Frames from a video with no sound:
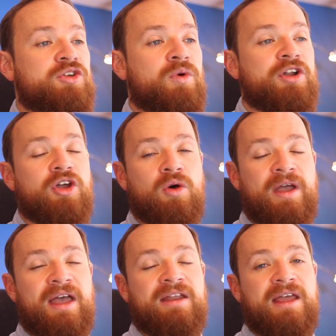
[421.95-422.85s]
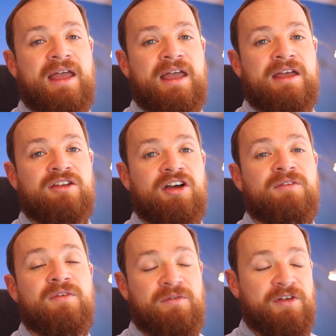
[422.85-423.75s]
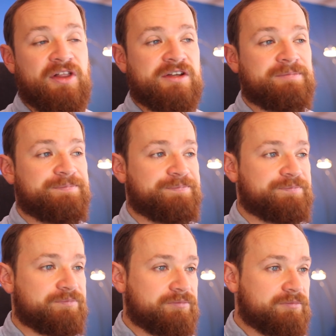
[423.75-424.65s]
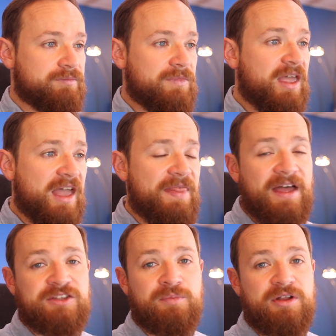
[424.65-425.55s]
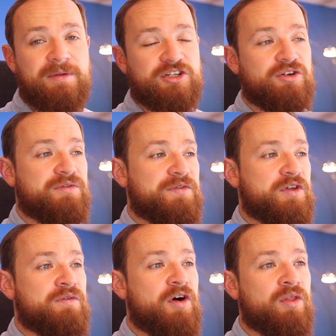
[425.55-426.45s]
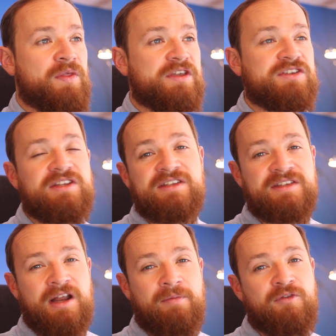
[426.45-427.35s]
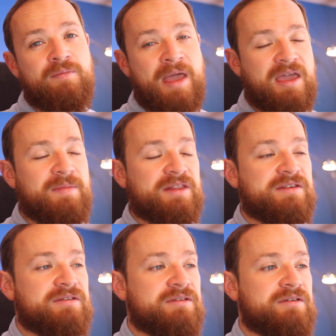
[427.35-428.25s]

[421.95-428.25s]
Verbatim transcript: you want to go ahead and uh, fulfill it. And that's pretty much an overview of all the things you need to set up for payments.